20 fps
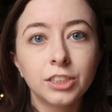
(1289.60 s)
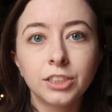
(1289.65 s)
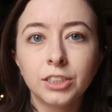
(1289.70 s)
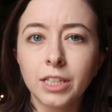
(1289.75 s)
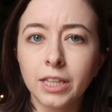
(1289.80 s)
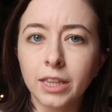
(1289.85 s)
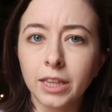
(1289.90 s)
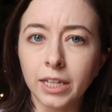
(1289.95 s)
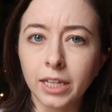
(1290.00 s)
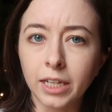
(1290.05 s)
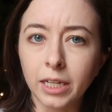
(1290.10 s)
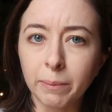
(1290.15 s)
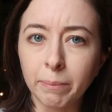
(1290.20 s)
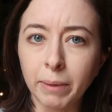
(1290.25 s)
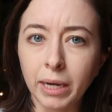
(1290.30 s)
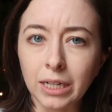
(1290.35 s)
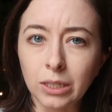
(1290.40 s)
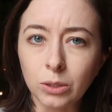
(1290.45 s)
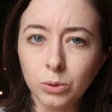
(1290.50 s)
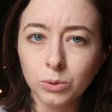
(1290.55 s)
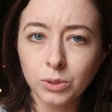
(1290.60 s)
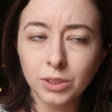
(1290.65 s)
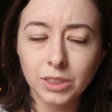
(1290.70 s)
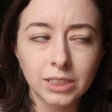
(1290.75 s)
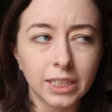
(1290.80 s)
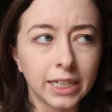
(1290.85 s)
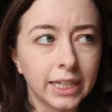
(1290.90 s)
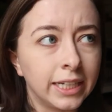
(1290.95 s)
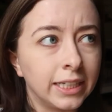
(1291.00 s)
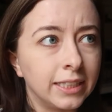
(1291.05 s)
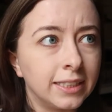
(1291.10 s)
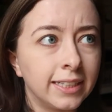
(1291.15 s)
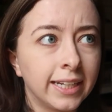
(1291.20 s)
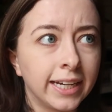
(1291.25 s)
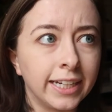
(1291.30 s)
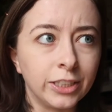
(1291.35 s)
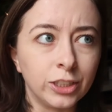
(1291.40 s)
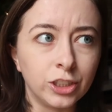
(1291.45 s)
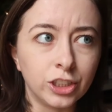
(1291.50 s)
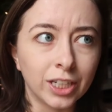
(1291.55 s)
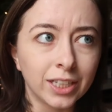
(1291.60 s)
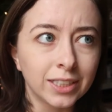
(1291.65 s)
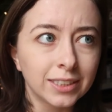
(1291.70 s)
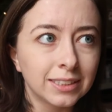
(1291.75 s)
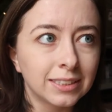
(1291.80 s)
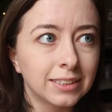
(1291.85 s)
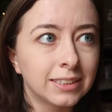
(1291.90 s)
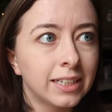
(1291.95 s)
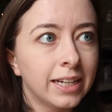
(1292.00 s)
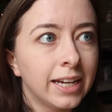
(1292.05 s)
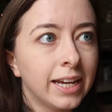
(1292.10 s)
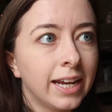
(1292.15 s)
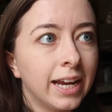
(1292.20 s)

to think about and digest,